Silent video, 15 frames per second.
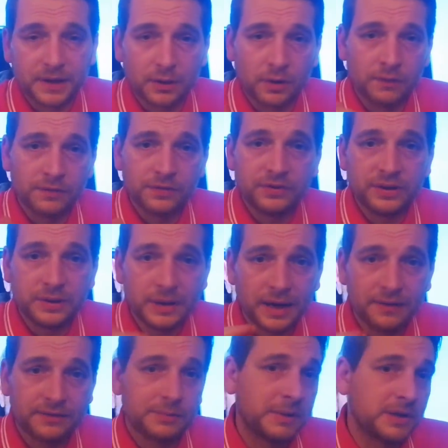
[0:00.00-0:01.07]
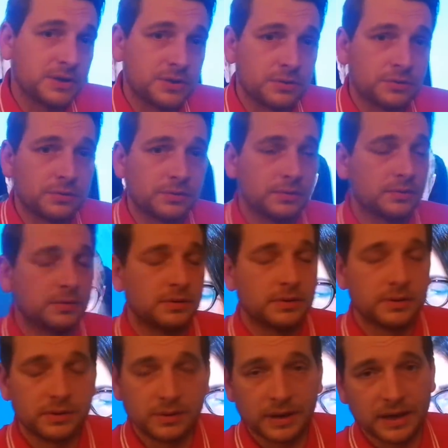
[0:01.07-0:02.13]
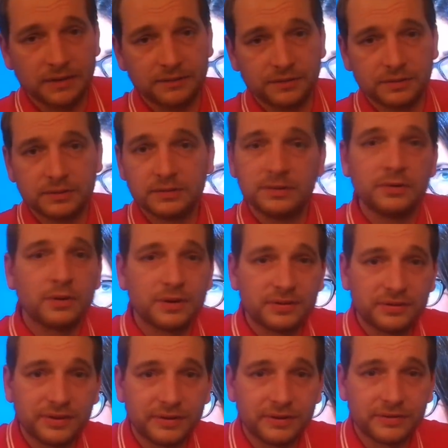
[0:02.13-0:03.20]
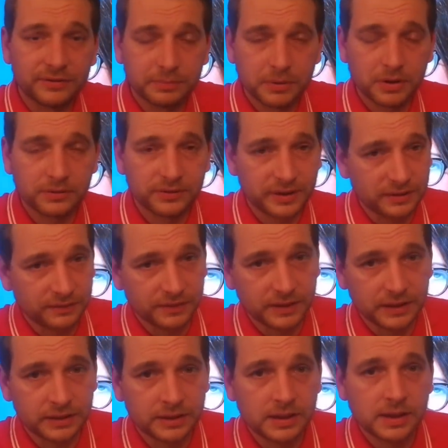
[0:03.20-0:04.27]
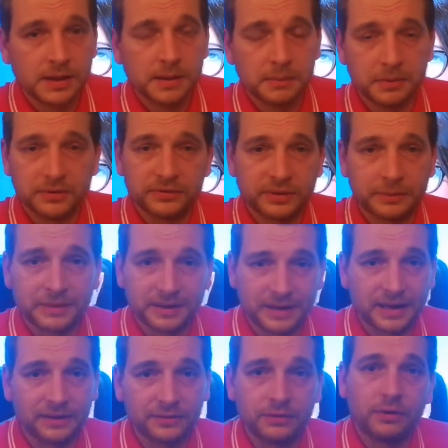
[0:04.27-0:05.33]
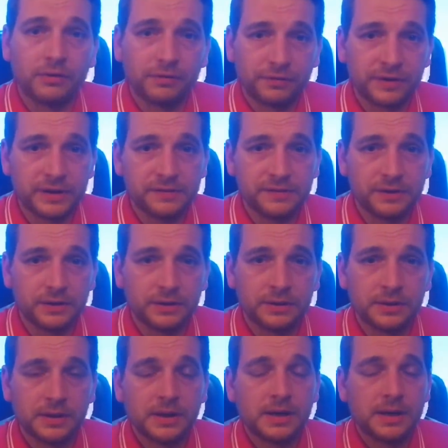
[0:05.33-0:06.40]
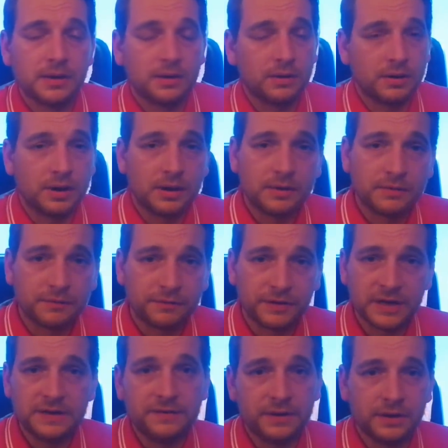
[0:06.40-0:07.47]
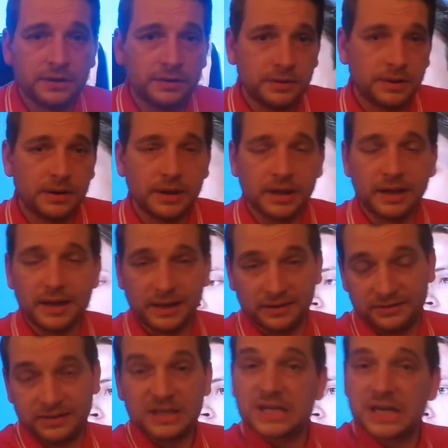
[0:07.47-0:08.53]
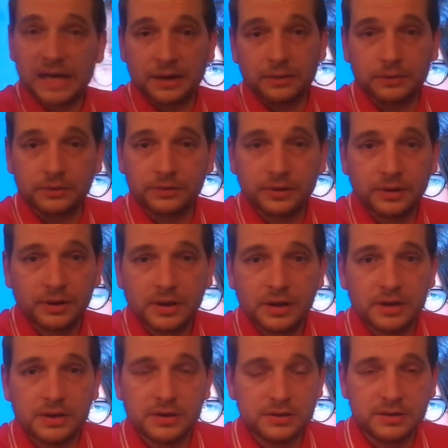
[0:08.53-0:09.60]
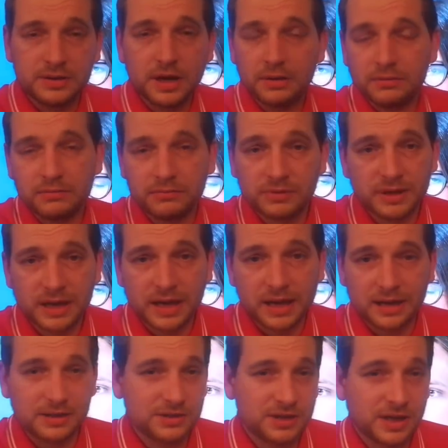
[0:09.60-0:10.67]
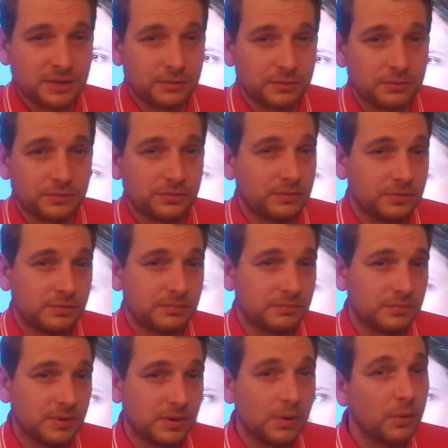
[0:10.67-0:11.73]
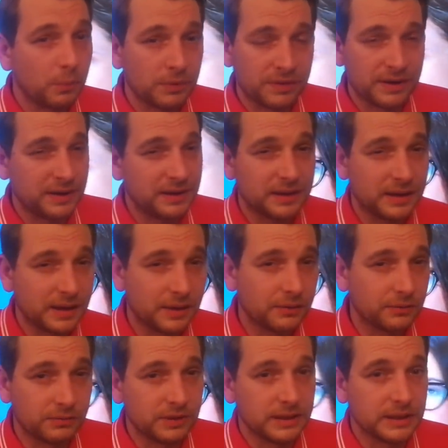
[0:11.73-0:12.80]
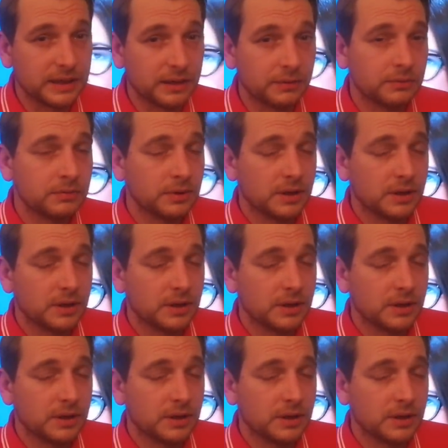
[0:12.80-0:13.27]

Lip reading: Obviously you have to make sure you have not necessarily a smart TV, but something that has got Freeview. Freeview is the channels. You don't get channels with anything else really now.